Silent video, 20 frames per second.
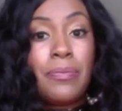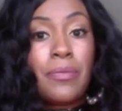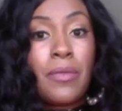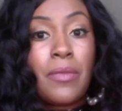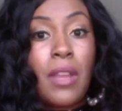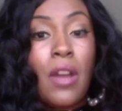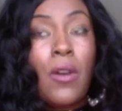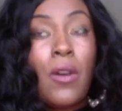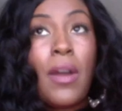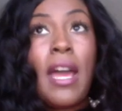
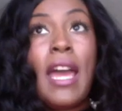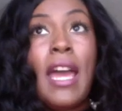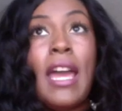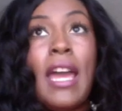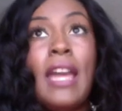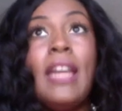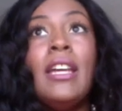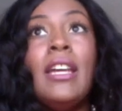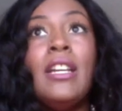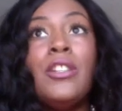
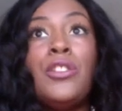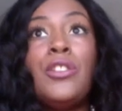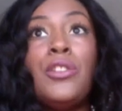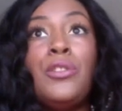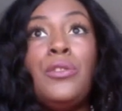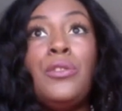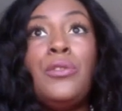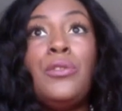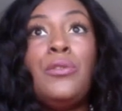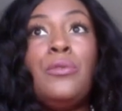okay,
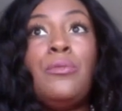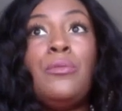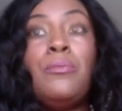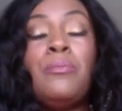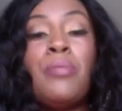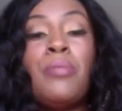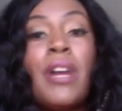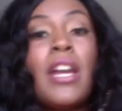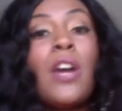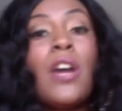to
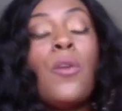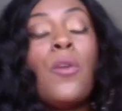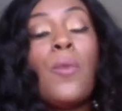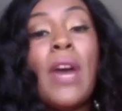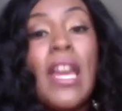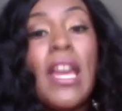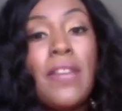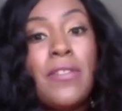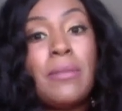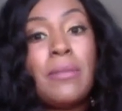break
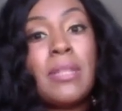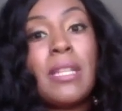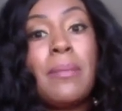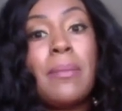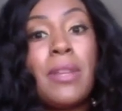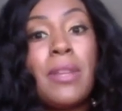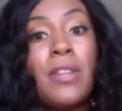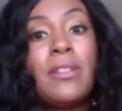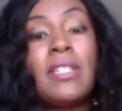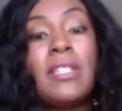away from
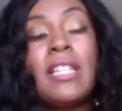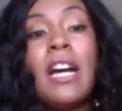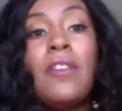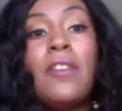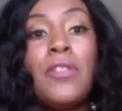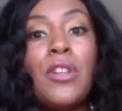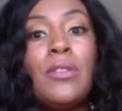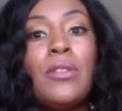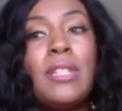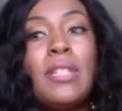some of those
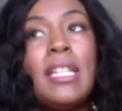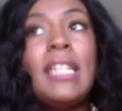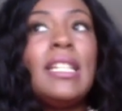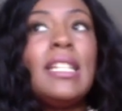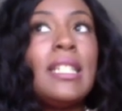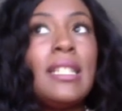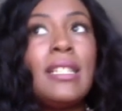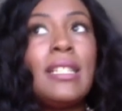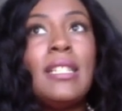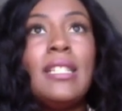South Node
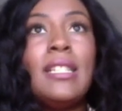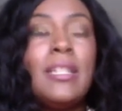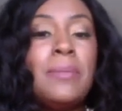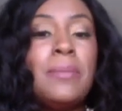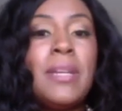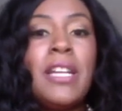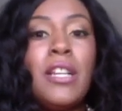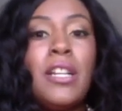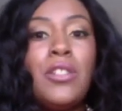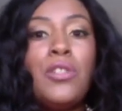tendencies,
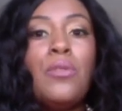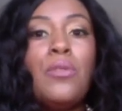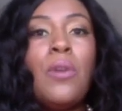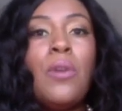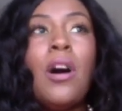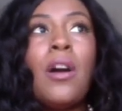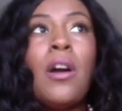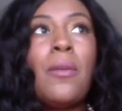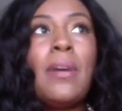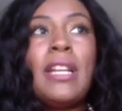because you
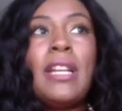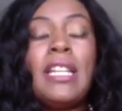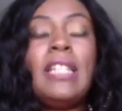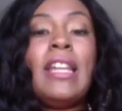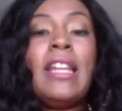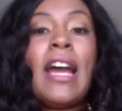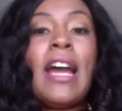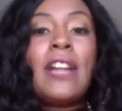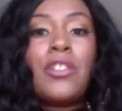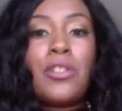already
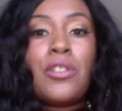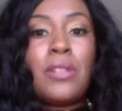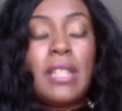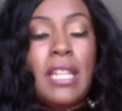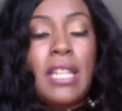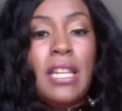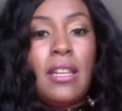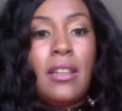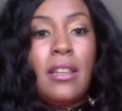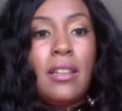
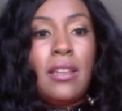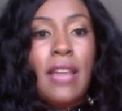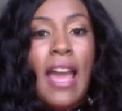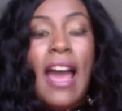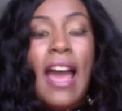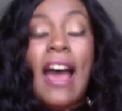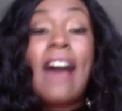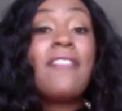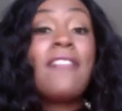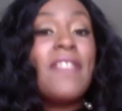naturally
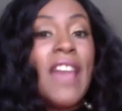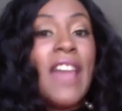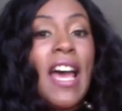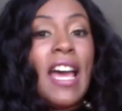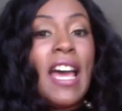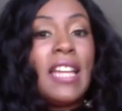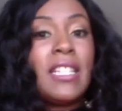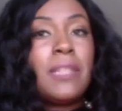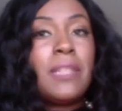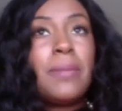have
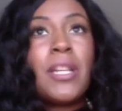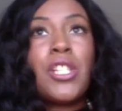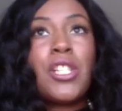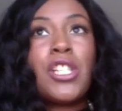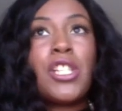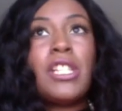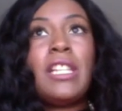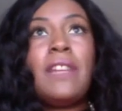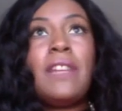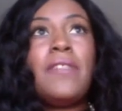that,
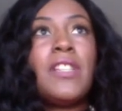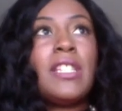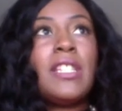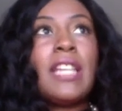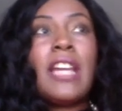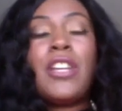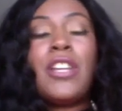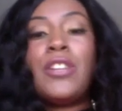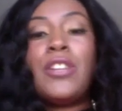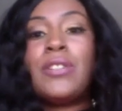especially if it's
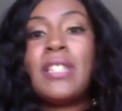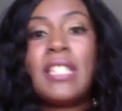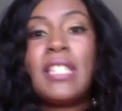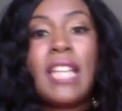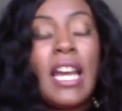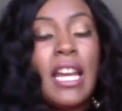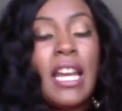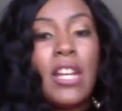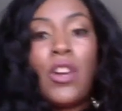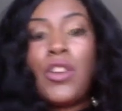like your
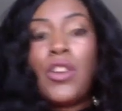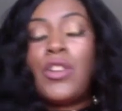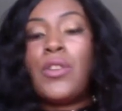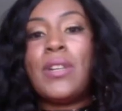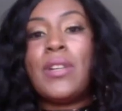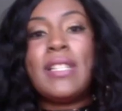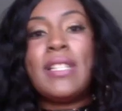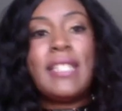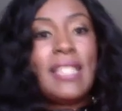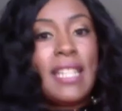sun or
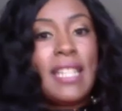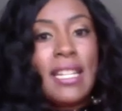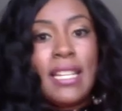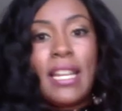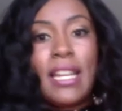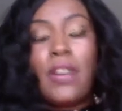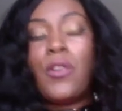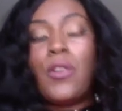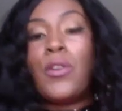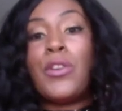your
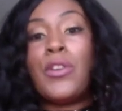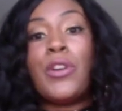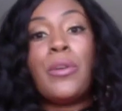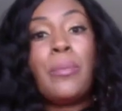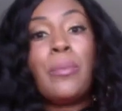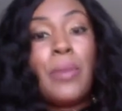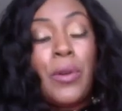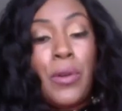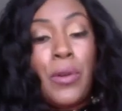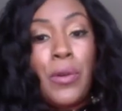ascendant or your
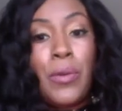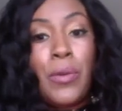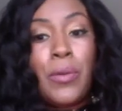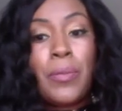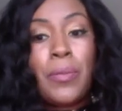moon.